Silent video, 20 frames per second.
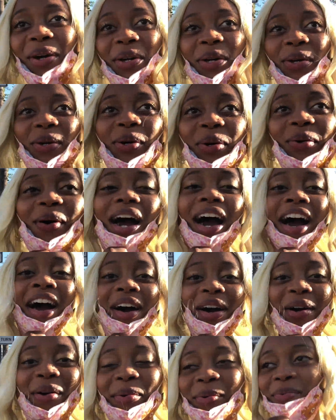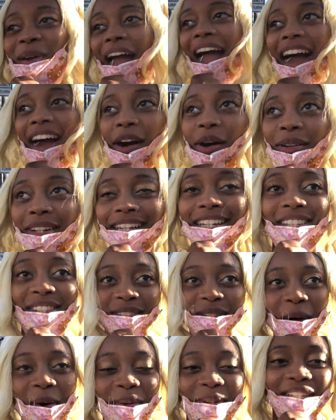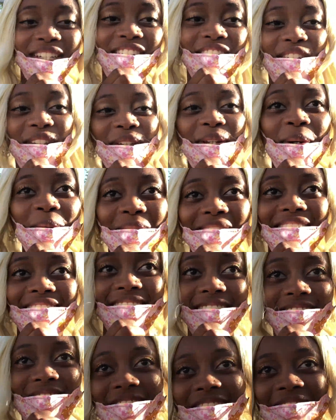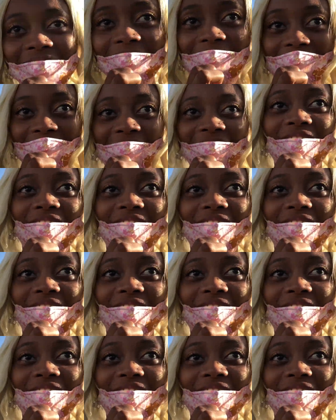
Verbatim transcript: you around. It's so cute in here. I love it